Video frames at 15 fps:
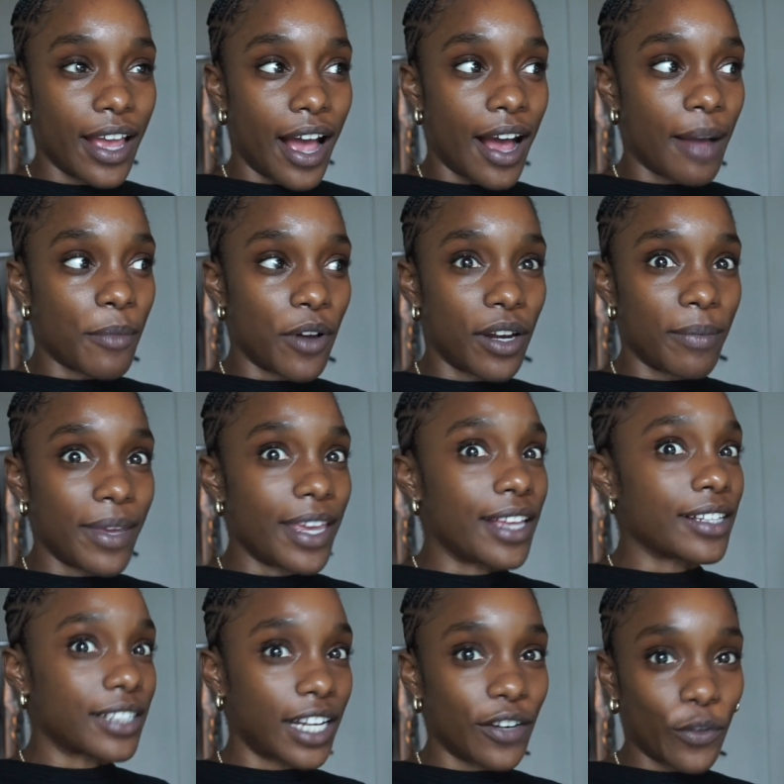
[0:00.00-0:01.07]
I'm going to be
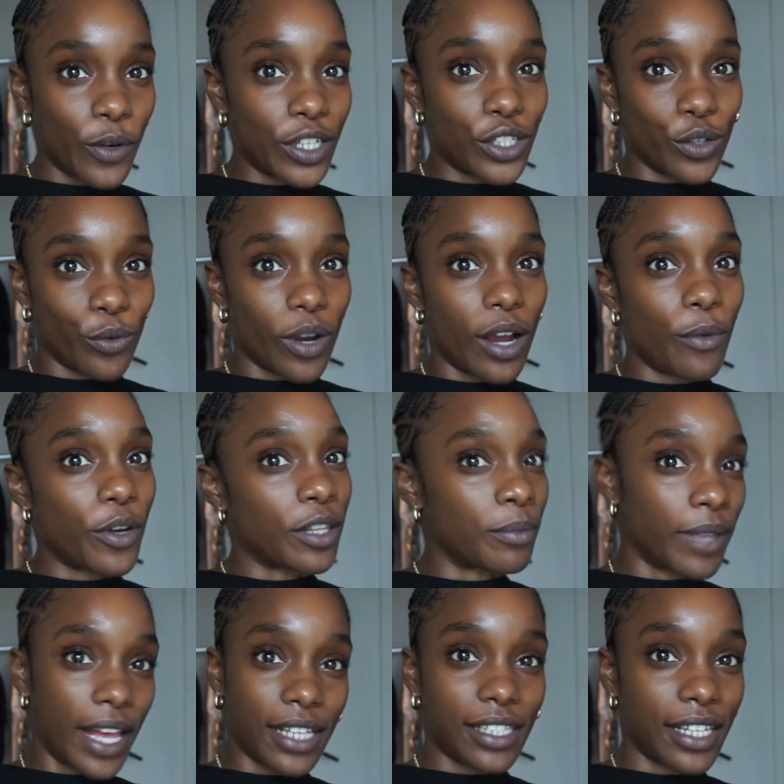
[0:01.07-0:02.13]
inside of a restaurant with
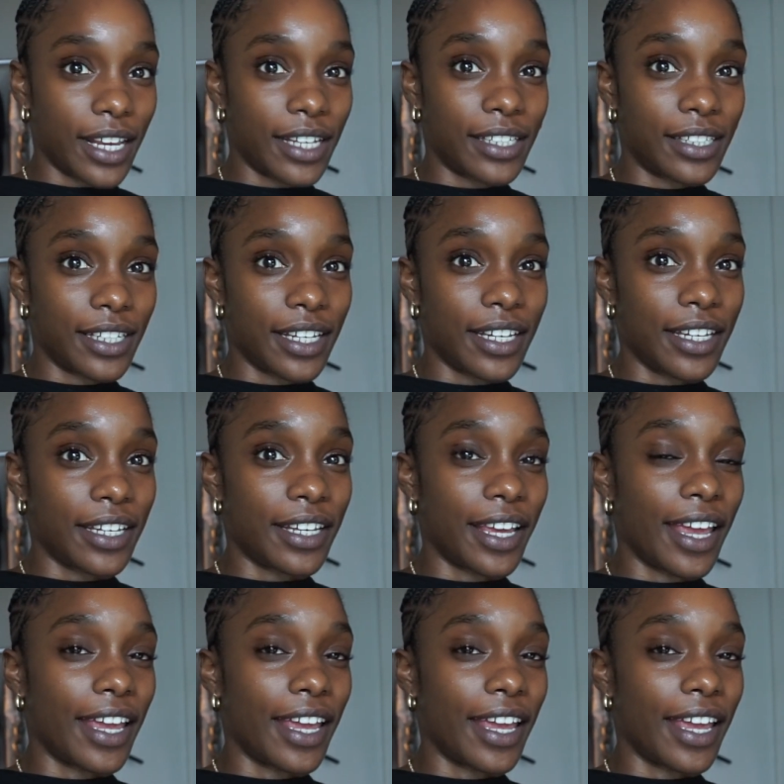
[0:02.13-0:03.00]
blasting AC,